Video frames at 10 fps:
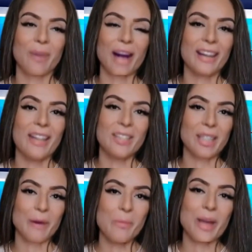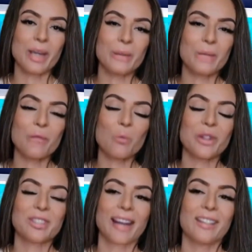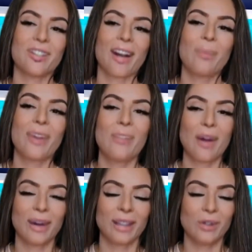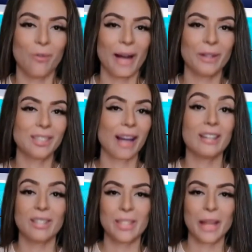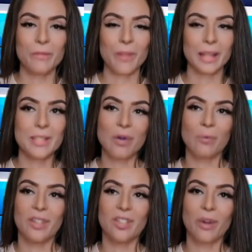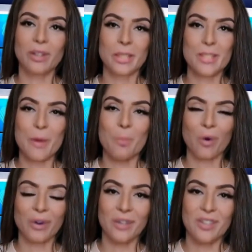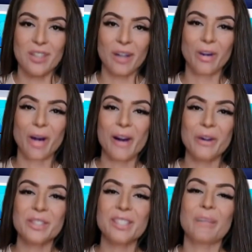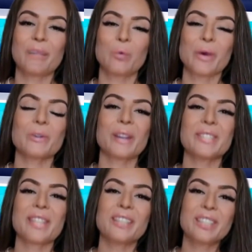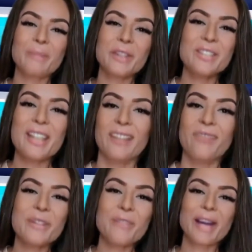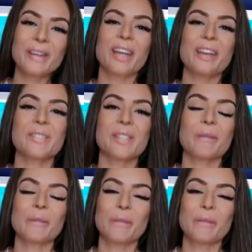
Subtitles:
Biden's campaign, which has sharply limited crowd sizes at events or restricted supporters to their cars, quickly seized on the Stanford findings.